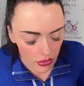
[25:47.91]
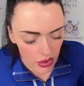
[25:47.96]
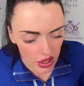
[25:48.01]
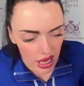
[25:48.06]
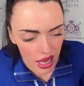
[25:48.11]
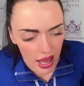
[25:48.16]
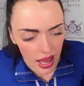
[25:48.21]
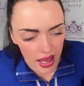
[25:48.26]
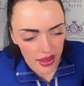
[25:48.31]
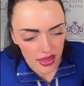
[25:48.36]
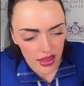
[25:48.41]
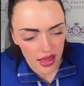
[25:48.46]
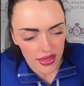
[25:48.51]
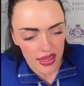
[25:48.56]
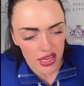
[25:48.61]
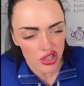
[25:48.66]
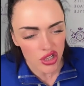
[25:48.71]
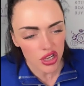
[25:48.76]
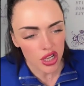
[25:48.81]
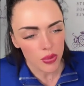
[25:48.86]
but yeah, I,
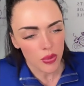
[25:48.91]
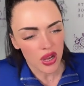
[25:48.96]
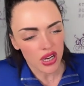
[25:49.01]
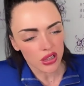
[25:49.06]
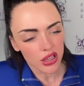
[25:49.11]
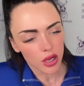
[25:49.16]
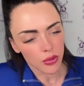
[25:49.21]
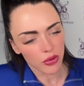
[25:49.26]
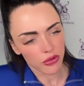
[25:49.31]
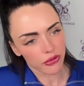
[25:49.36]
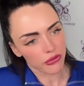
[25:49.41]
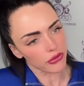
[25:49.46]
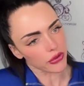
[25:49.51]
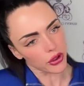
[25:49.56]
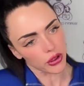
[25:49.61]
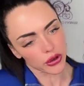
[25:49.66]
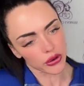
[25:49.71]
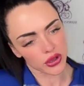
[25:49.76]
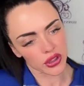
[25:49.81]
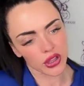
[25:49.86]
I think she could have been a little bit
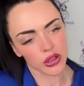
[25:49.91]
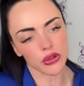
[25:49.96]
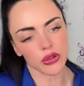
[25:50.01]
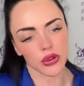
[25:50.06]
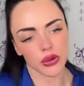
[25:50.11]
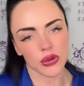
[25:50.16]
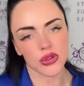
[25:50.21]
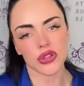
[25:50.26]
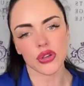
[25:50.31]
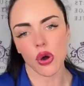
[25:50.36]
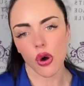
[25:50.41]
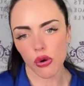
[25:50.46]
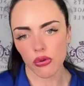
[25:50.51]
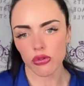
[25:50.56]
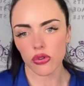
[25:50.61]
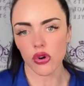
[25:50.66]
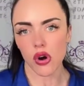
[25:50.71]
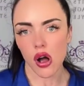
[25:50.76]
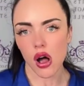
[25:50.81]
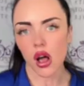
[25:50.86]
fuller in the glutes
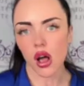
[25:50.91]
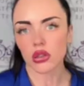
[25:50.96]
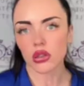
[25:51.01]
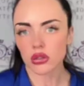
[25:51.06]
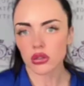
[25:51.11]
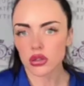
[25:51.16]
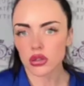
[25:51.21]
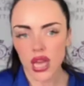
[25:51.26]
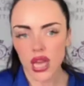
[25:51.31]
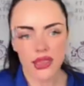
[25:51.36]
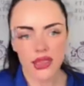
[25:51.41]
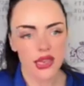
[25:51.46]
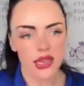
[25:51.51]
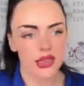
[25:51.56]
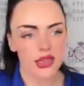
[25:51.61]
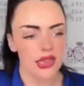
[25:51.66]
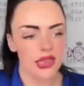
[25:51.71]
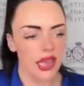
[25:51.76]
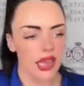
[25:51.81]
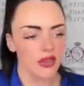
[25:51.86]
overall. I
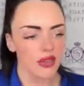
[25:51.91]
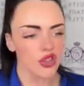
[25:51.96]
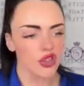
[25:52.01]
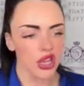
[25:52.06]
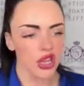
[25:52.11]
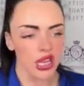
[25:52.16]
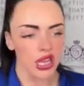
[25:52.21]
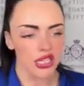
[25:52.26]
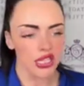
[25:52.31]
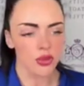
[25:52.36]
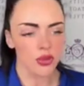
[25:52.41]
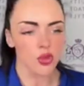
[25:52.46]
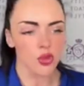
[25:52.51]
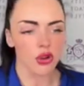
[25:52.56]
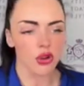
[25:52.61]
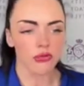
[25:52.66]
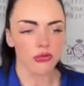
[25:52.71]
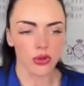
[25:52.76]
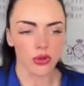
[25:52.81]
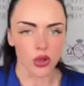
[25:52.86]
think that if she can get some
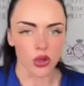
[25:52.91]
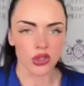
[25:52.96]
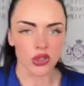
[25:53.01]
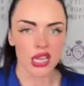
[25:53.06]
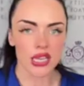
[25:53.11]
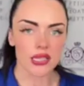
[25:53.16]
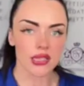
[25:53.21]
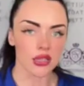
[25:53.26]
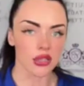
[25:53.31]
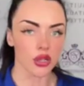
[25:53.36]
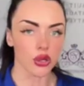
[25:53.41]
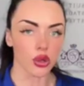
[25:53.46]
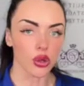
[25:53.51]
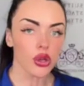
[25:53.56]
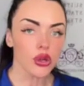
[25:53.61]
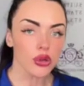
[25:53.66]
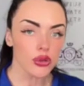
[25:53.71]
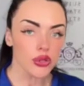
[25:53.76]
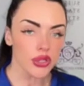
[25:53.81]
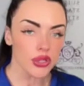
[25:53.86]
more fullness in the
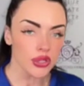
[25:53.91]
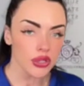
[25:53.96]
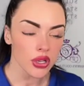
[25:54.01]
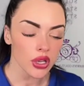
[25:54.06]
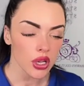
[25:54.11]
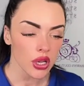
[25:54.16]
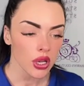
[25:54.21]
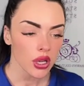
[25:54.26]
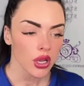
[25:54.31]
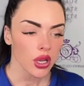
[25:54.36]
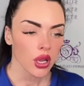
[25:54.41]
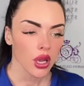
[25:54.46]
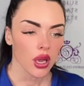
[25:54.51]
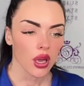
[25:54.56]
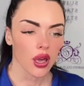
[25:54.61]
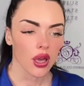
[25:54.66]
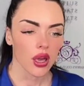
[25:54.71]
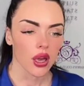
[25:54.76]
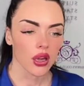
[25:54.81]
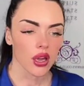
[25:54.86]
glutes,
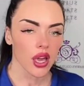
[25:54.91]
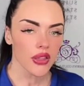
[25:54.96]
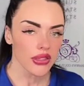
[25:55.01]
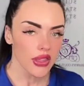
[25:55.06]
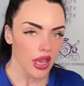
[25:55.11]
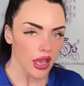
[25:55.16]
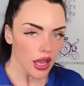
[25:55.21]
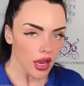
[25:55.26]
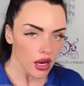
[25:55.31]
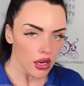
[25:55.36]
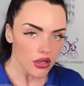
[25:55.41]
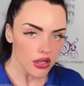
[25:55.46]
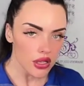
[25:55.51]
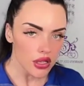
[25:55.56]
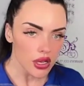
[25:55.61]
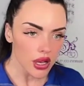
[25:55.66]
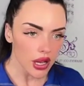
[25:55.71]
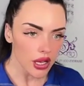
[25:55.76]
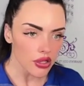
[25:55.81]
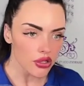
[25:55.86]
uh, cut that hair
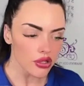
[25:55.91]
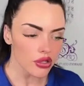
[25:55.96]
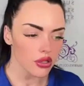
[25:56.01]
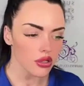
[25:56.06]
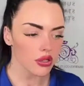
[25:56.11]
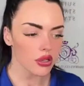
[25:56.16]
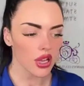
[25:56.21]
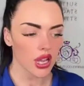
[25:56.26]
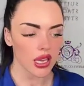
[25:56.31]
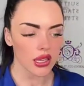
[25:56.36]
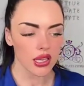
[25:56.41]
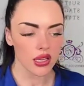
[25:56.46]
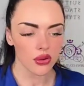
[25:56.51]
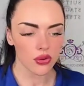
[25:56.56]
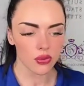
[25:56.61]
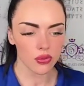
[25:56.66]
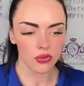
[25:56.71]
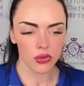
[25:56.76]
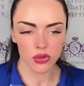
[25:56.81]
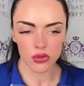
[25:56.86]
to touch, I
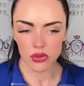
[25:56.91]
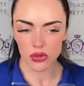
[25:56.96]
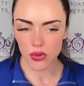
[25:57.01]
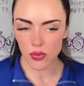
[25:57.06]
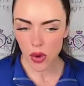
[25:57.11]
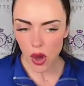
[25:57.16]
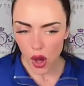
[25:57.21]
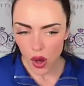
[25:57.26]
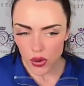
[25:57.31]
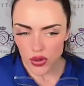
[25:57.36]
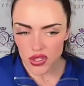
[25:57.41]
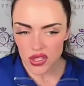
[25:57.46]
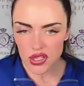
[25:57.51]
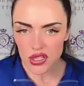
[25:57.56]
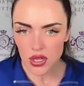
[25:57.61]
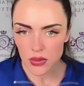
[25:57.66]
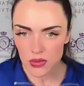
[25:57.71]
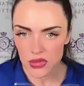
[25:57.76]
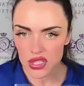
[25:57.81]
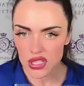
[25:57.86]
think the
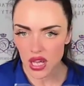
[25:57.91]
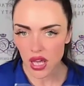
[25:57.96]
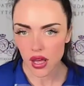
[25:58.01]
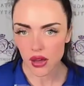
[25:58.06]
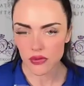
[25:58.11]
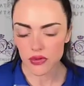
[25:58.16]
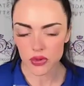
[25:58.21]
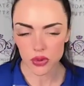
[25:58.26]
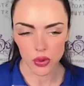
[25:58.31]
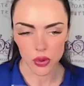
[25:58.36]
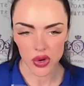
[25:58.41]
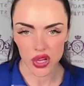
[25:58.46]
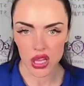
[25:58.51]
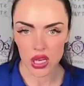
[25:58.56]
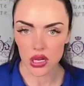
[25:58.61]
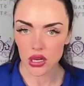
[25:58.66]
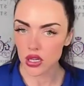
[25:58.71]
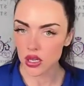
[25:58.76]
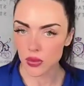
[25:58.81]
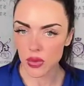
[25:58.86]
poses themselves were where
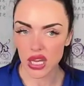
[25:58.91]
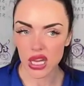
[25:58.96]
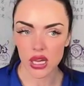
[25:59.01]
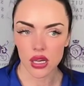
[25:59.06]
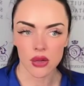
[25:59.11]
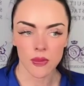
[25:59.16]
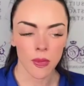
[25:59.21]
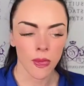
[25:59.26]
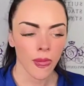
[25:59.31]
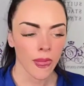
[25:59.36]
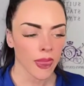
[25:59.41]
they needed to be.